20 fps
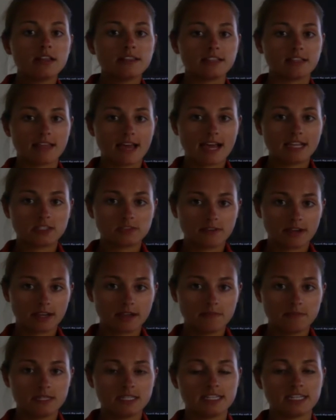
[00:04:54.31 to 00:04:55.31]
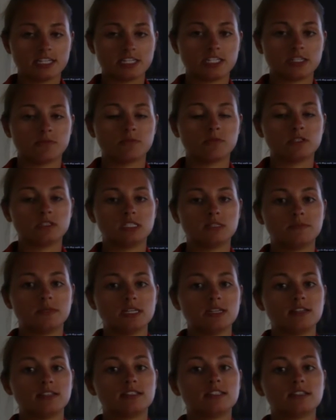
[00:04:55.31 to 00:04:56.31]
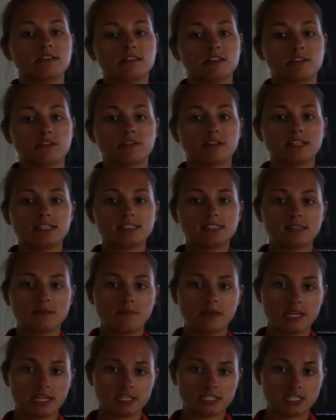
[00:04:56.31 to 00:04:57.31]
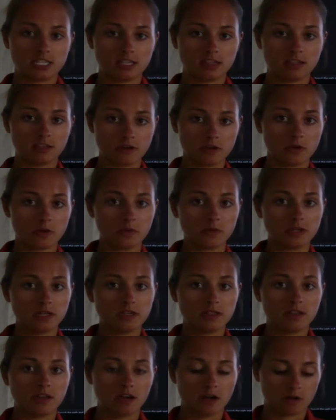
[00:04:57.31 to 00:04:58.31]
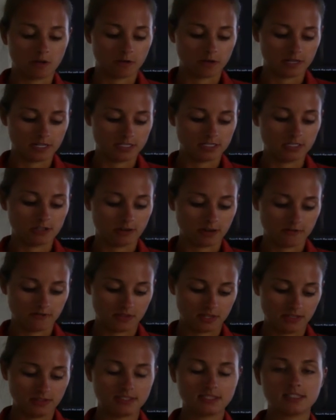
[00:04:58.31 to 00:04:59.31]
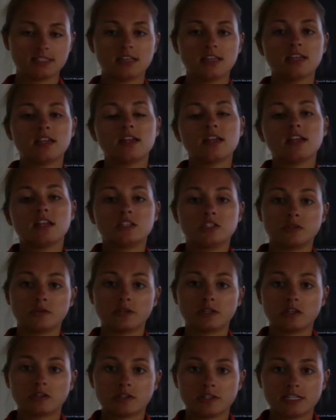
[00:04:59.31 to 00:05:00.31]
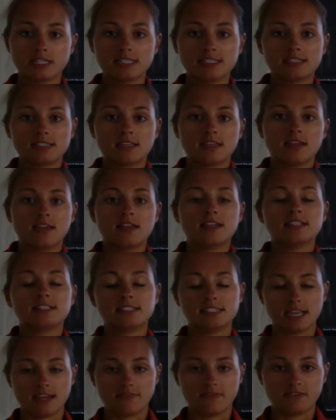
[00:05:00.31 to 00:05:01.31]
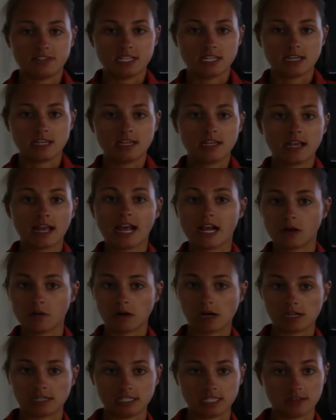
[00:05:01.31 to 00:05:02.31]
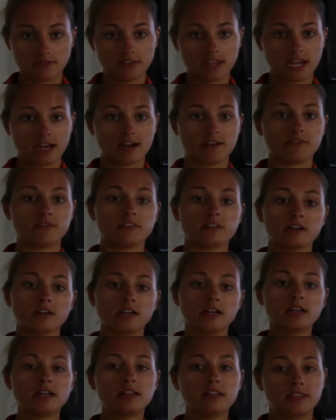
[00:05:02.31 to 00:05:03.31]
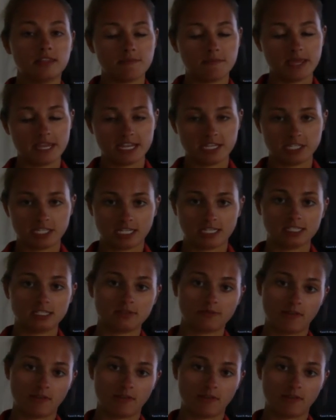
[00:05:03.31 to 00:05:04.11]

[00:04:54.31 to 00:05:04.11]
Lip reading: The last recommendation would be to decrease the patient load, according to Griffiths, to increase safety, and quality of care for the patients